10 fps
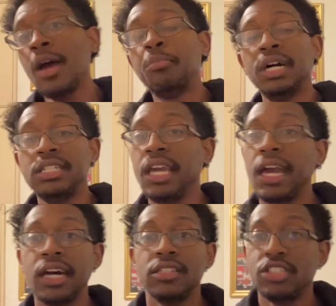But
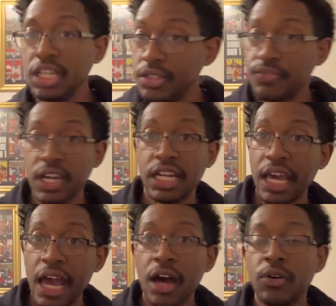yeah, Chiefs figured it
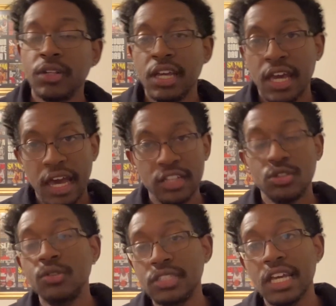out as
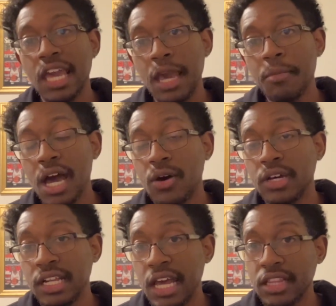soon as they came out
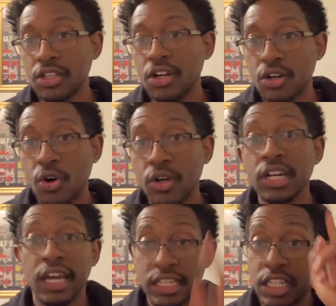in that third quarter.
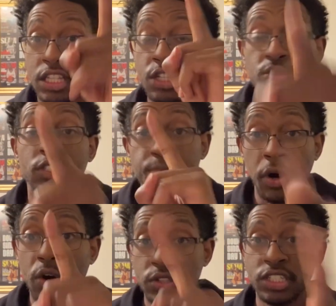And this was
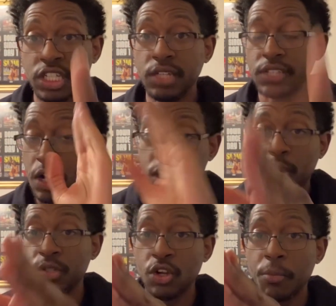smart on the Chiefs. I don't care
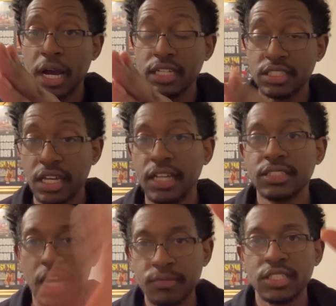what nobody says.
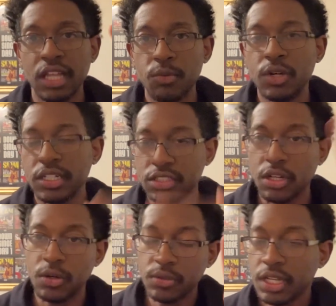Obviously, they won.
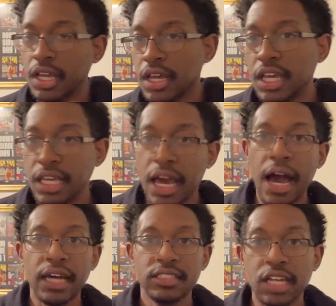So in
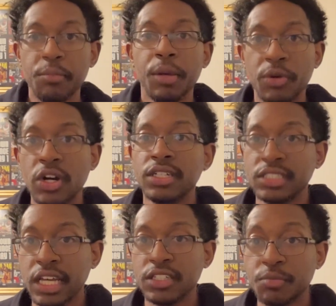hindsight, people are going to
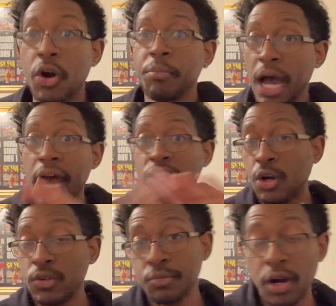say it's smart. But I thought
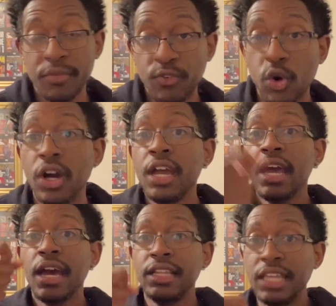it was smart before.
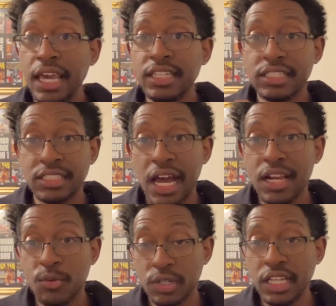They
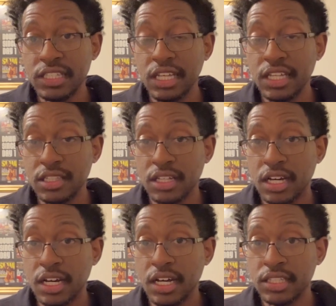decided when they did
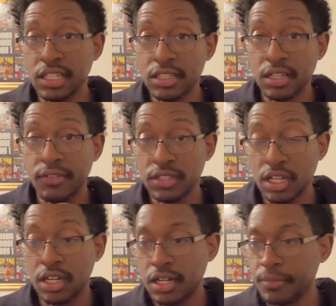
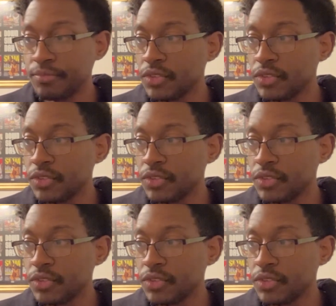the